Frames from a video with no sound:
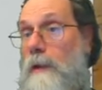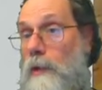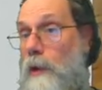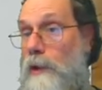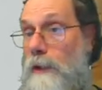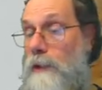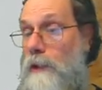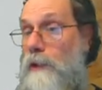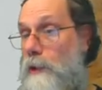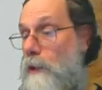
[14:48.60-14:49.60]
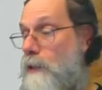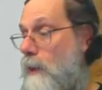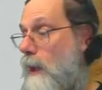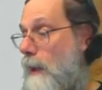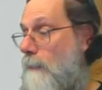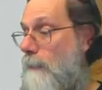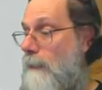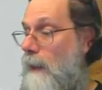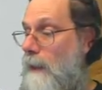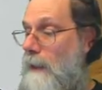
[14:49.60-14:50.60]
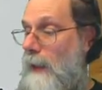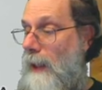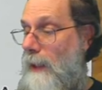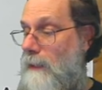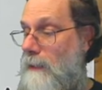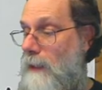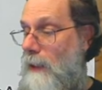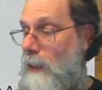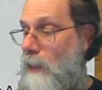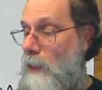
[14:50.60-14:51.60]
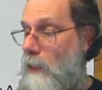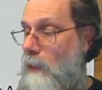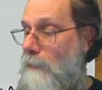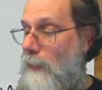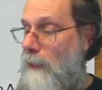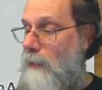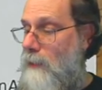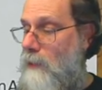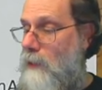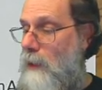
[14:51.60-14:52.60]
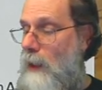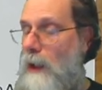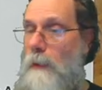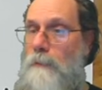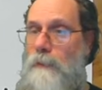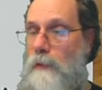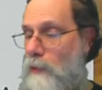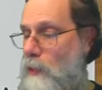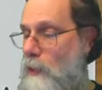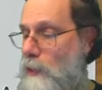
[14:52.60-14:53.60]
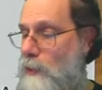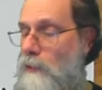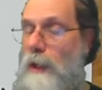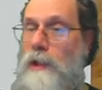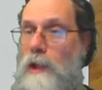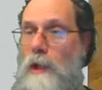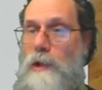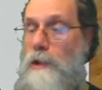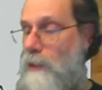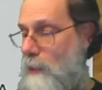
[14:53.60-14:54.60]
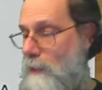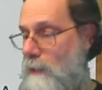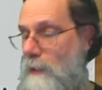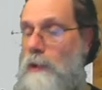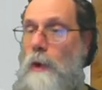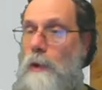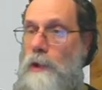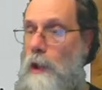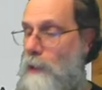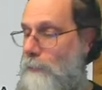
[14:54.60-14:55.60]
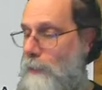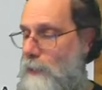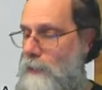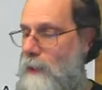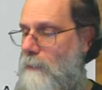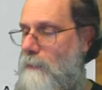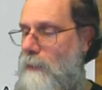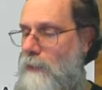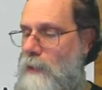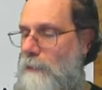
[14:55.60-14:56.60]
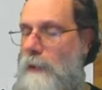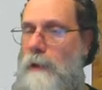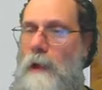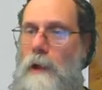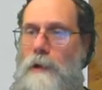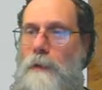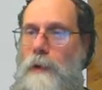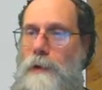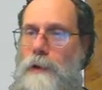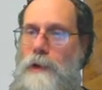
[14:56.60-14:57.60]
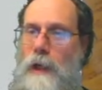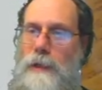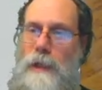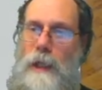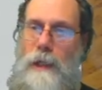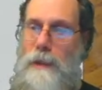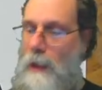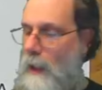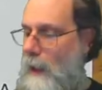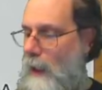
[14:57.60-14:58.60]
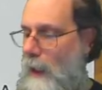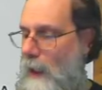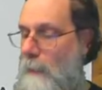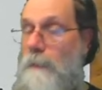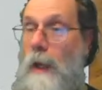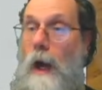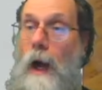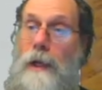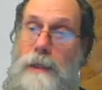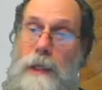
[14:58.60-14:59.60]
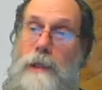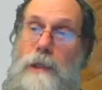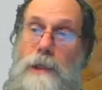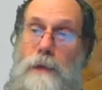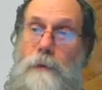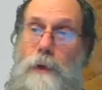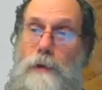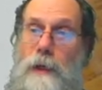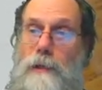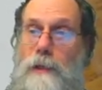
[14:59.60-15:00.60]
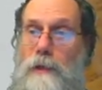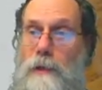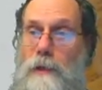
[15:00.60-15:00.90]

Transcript: your transistor turns on. And you can find these um, source and drain charges and the total charge for some usually fairly large voltage on the gate um, on data sheets for your transistors.